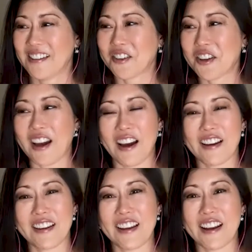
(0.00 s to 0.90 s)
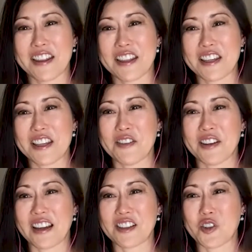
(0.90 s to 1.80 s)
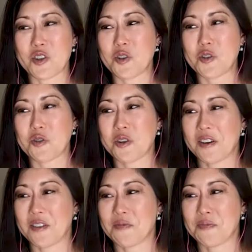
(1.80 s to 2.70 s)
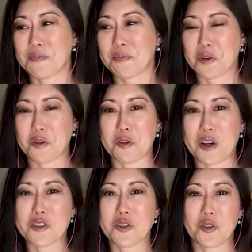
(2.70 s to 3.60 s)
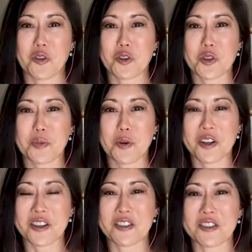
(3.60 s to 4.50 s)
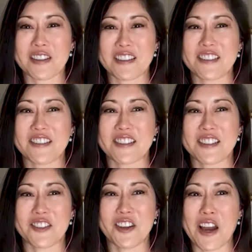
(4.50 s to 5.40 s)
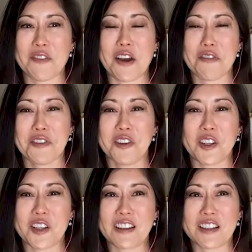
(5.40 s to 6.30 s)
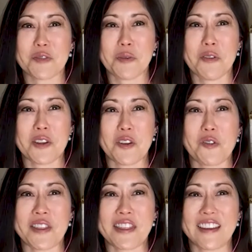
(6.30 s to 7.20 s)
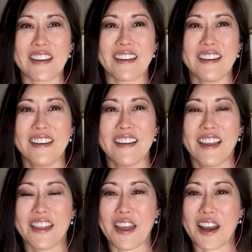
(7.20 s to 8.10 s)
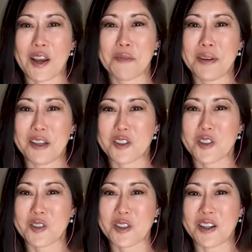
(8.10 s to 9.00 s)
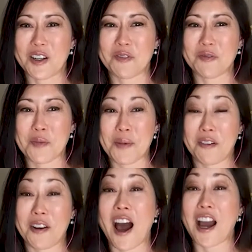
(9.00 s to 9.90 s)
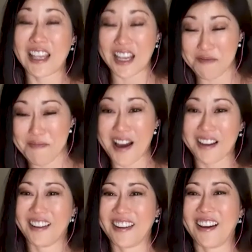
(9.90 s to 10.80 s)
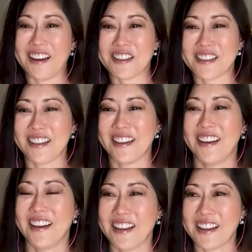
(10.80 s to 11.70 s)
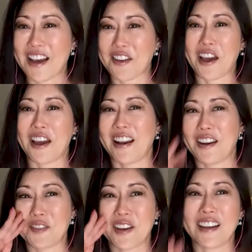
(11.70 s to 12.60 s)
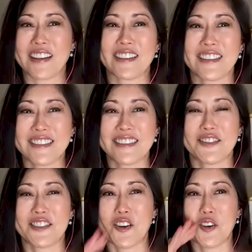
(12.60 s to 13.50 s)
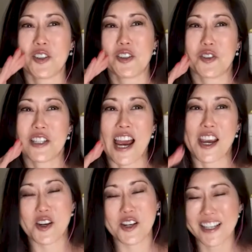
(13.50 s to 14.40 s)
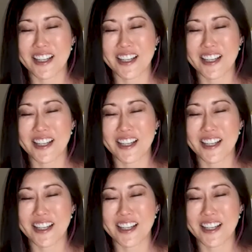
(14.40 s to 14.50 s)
yeah, and I think even as you progress through the sport, you still have that feeling, and it's probably the one thing that I miss about not getting back on the ice now that I'm kind of old and retired.